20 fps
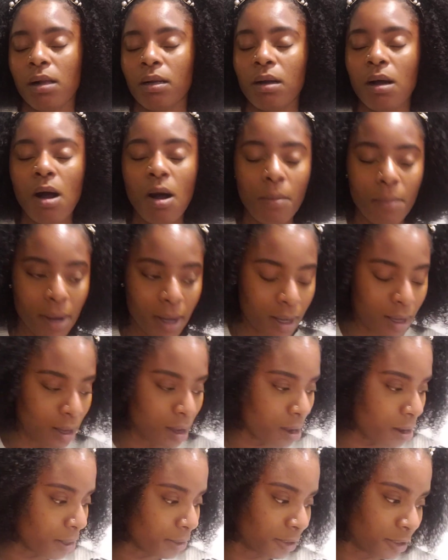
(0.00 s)
Oh my
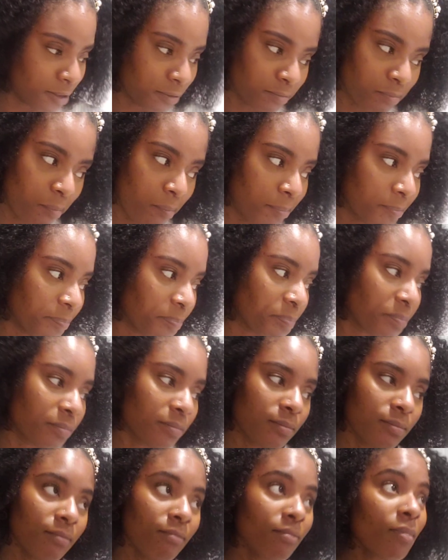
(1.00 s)
gosh.
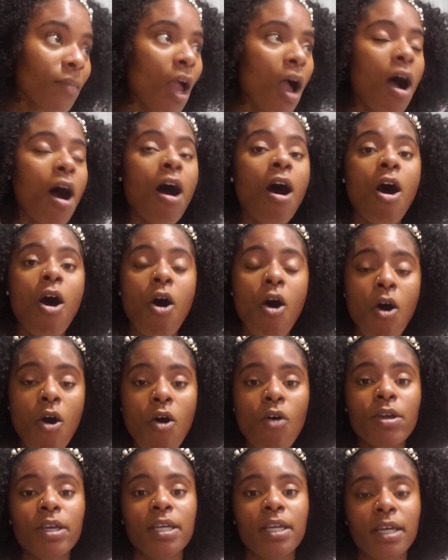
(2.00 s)
A
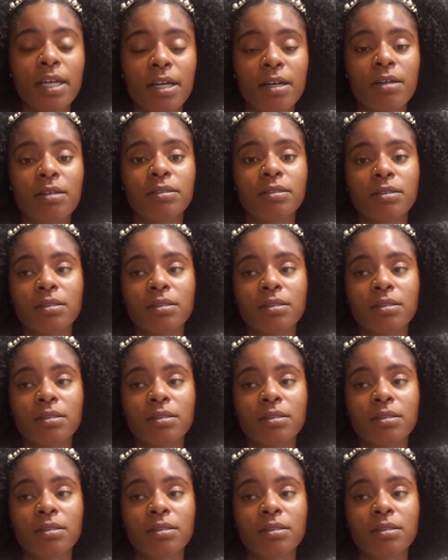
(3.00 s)
whole year.